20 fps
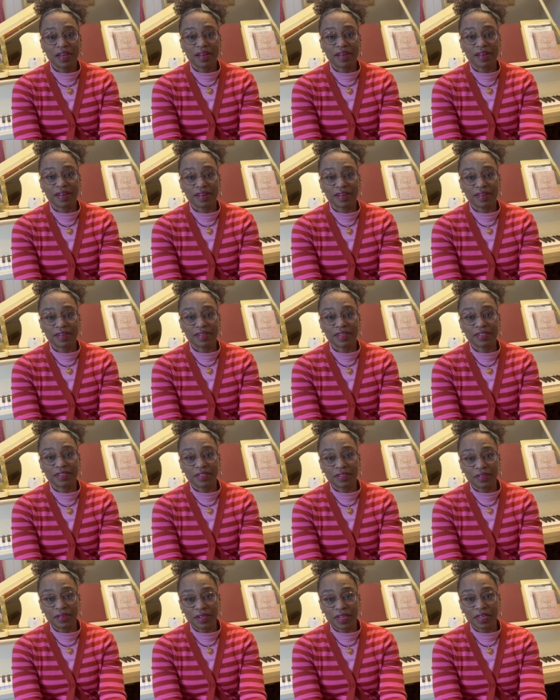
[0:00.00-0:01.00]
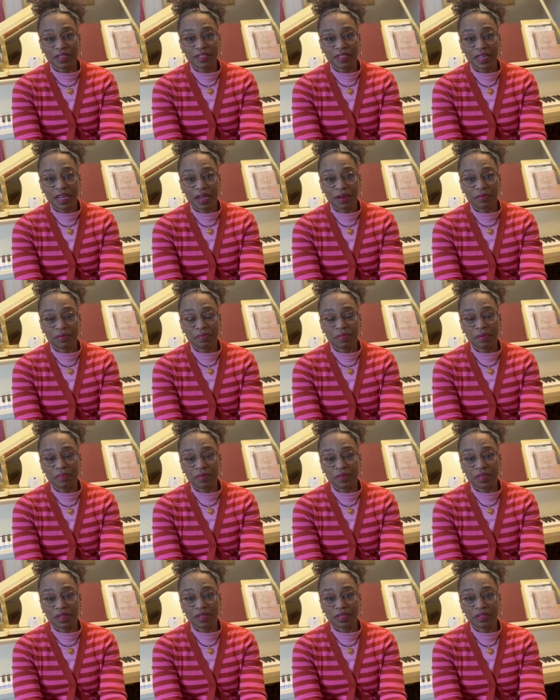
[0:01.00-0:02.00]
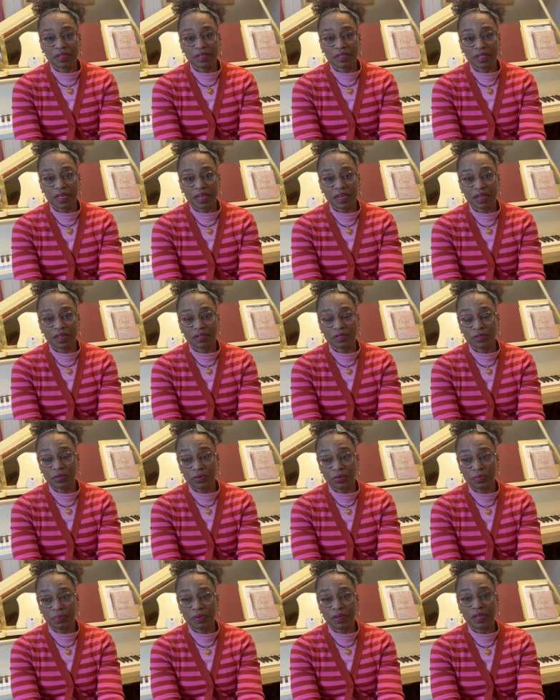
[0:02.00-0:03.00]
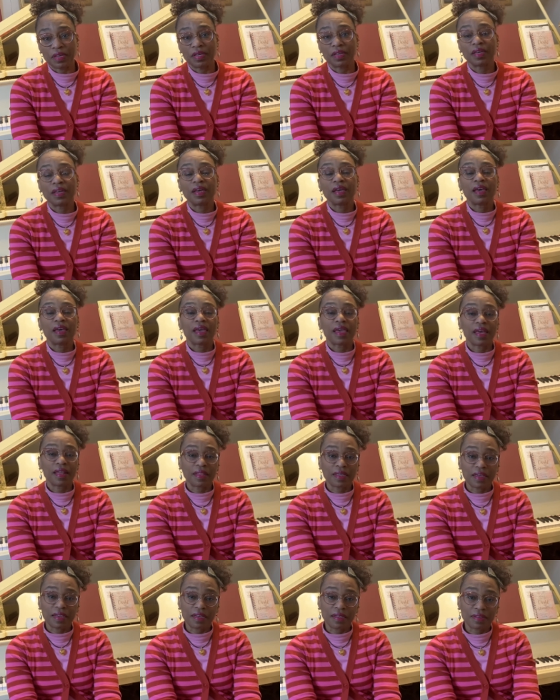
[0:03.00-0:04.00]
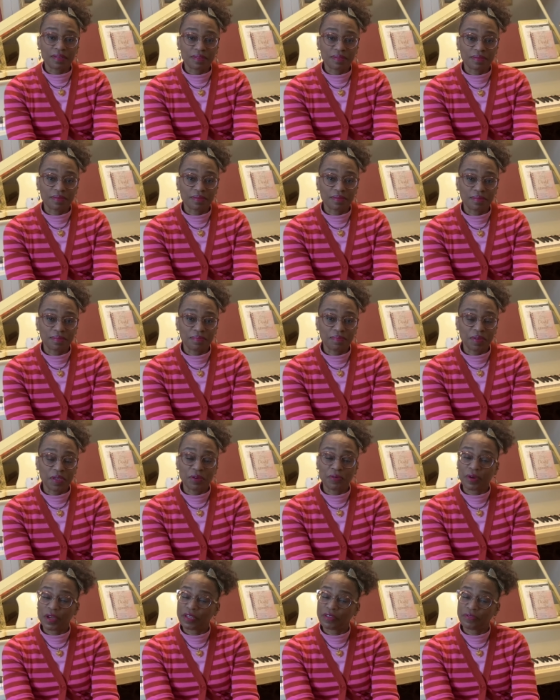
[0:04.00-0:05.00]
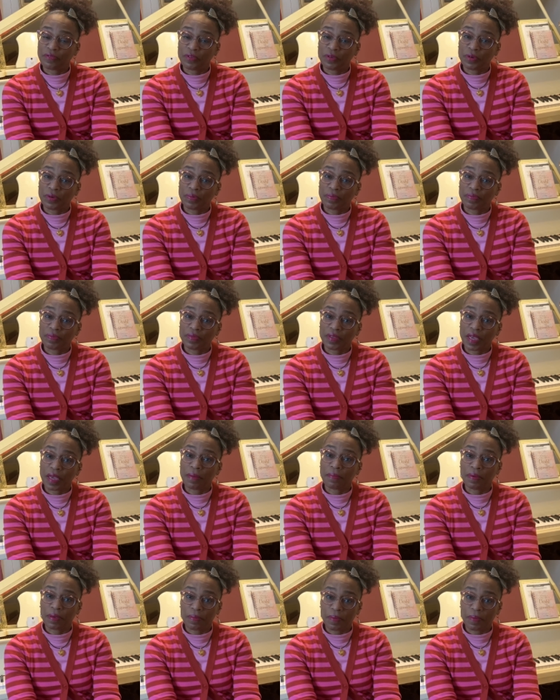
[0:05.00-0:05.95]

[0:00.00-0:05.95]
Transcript: uh, until next time, remember this, that to be elegant, be graceful, and be